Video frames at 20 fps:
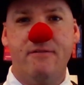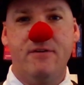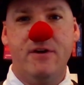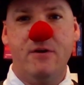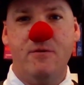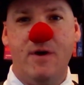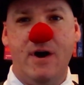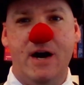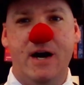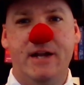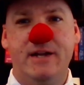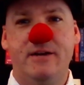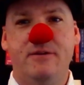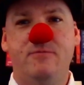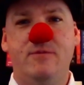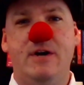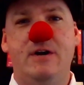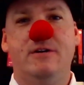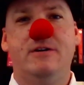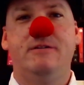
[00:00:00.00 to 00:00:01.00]
everyone,
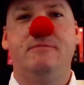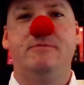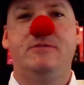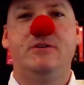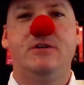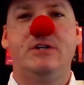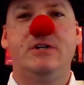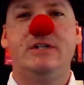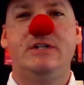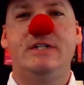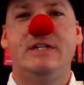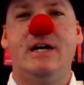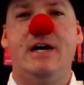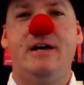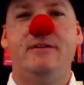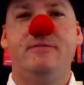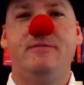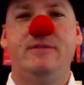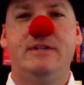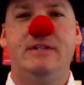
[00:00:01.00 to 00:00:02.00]
and welcome to
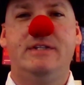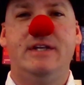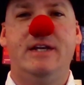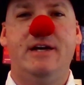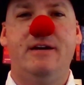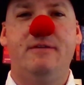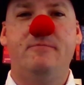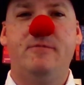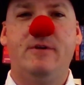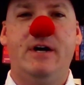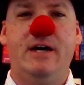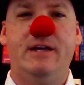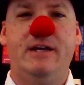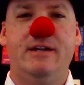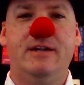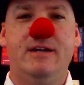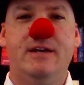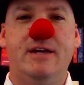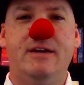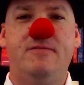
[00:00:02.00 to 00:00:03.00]
Goodnight with D.M.W. Wright.
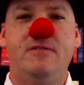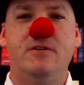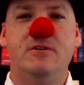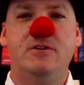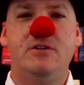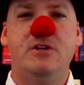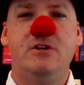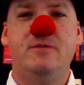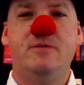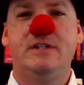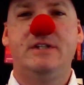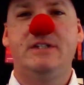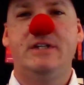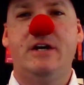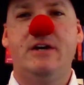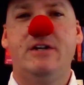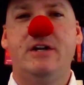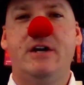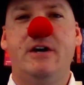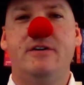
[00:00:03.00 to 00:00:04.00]
If you're new and
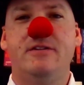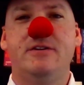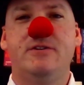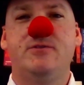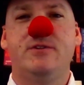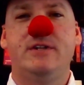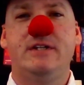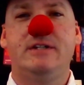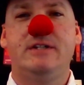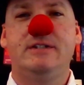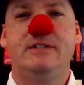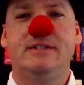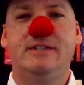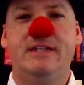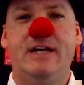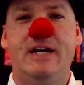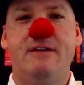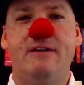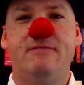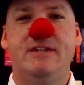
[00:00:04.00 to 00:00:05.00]
don't know the drill,
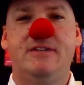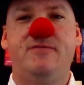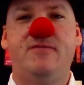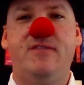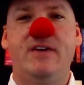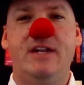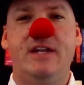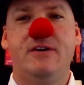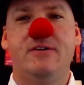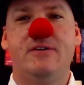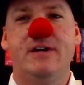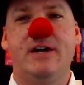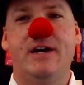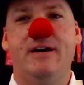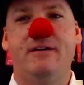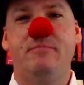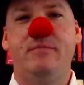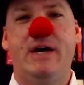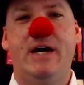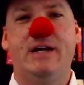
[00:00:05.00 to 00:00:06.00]
save this video and
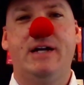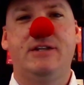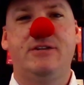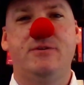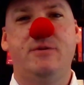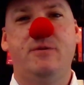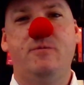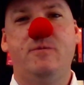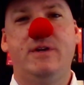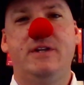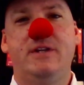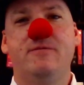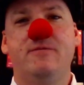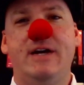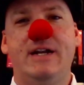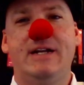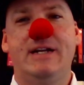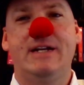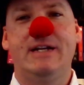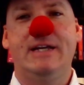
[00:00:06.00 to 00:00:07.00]
come back to it when you're
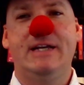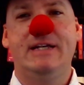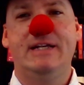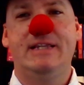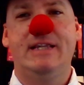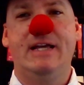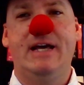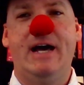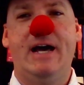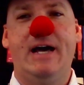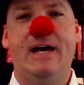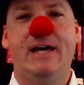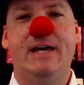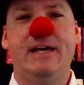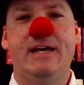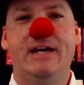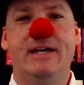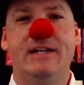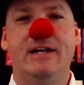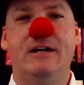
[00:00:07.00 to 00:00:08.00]
ready to hit the
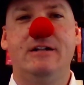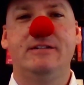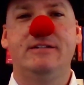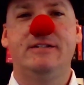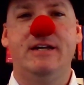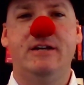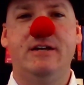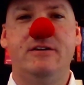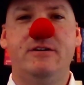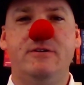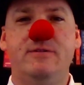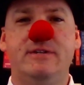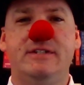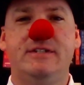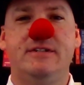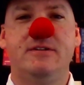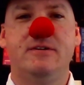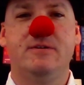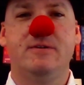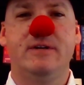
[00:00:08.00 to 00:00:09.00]
hay, and I'll tell you a
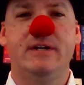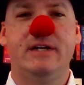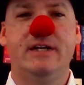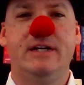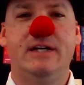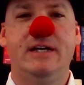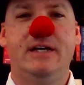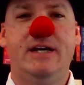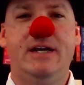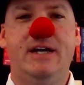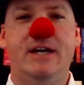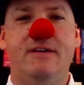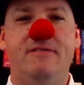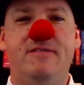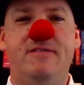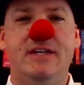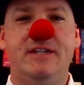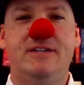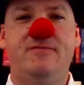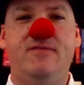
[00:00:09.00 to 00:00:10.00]
story.
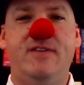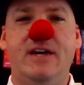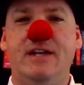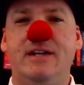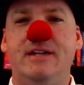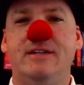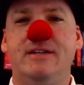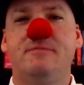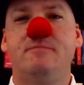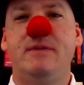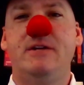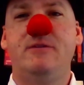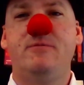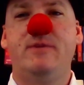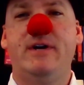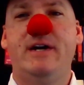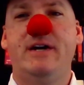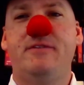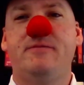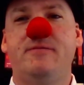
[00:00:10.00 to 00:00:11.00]
If this vid is
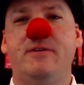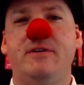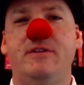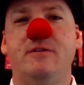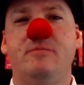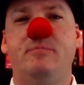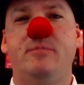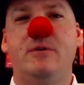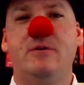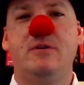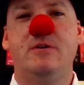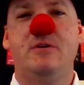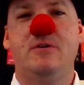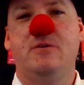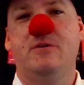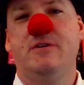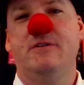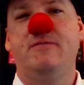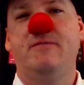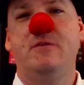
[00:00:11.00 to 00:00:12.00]
midway through the book,
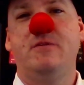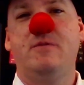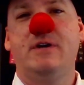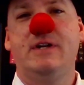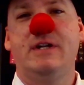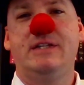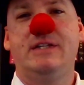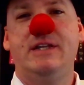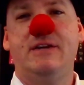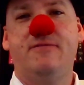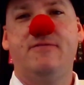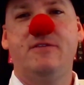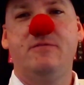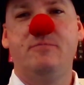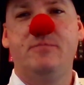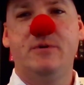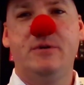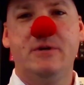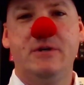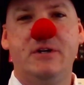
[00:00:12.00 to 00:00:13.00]
or if you want a
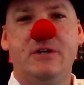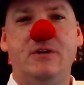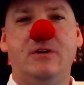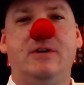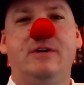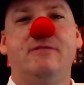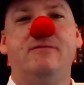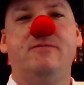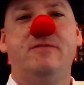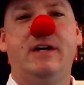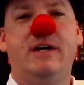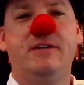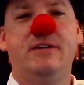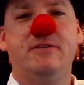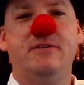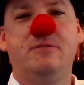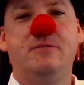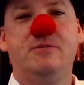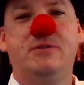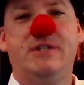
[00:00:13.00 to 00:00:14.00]
different book, you can
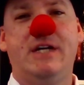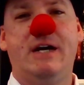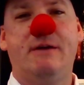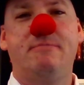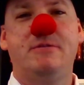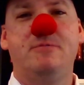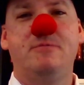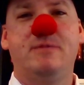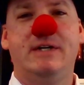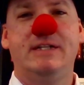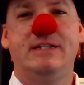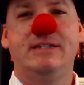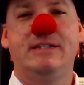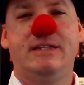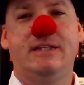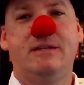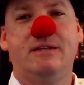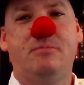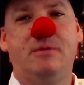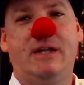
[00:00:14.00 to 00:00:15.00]
find all chapter 1s
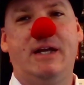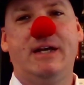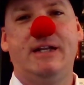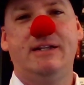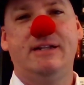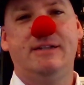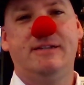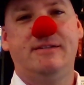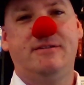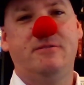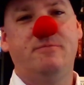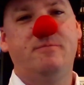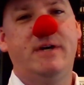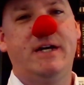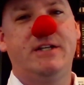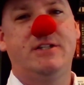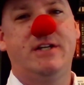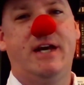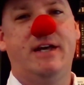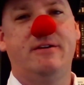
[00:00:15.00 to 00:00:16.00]
in the playlist on
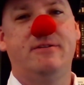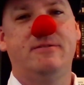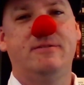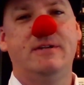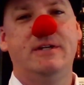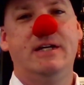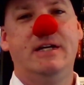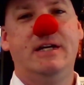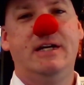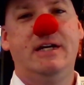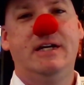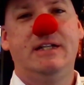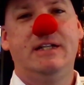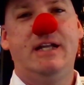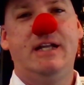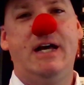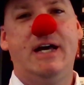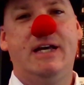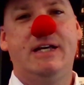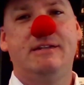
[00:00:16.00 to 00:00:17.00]
my channel.
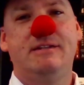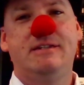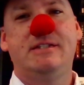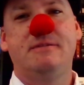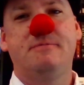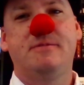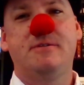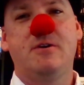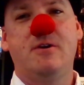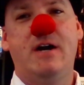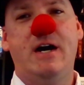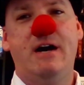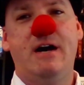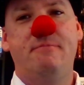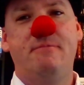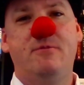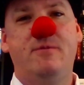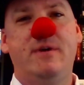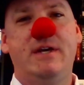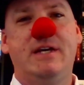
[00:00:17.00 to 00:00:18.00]
Like and
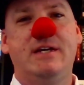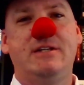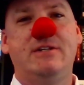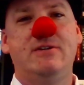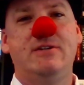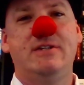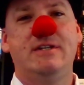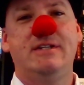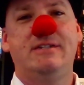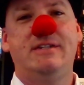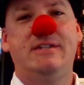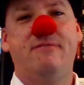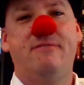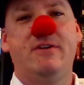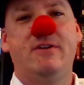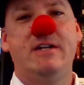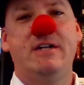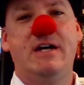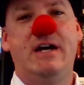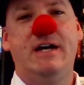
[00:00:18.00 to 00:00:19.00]
subscribe, and we can do this
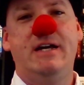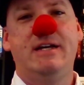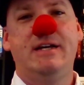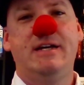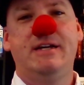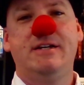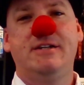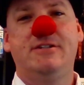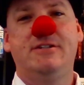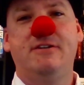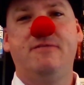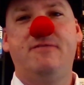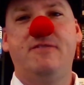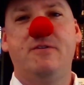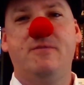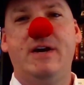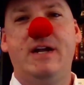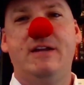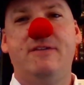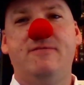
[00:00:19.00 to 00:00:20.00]
every night. So if
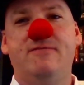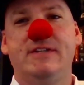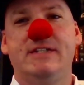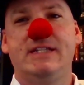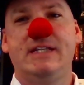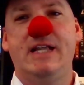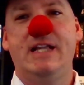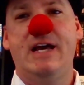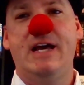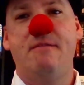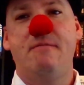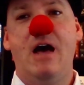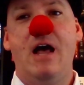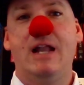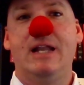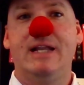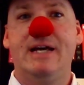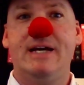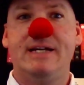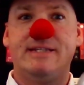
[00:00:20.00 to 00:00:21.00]
you're ready for sleep,
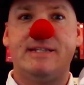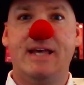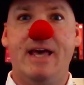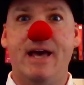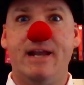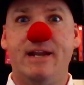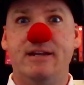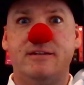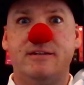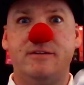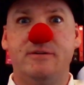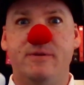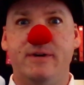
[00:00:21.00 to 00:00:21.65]
let's get into